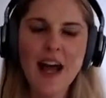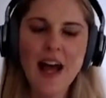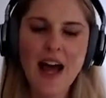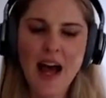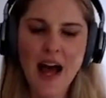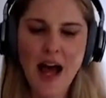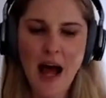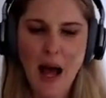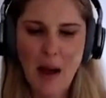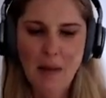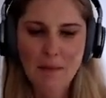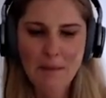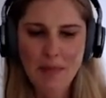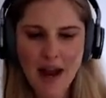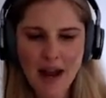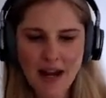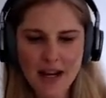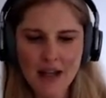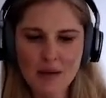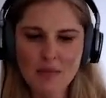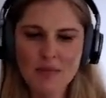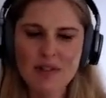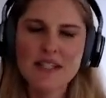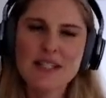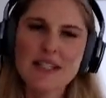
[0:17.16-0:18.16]
My
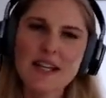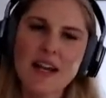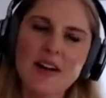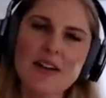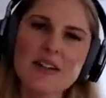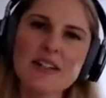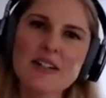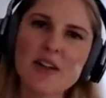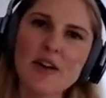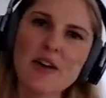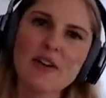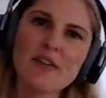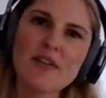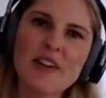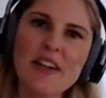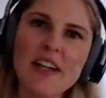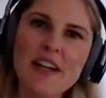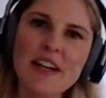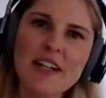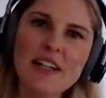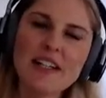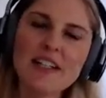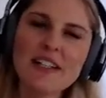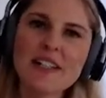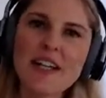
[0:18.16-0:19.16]
name is Sara
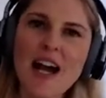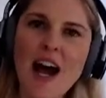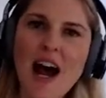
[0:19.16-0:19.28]
Scurfield.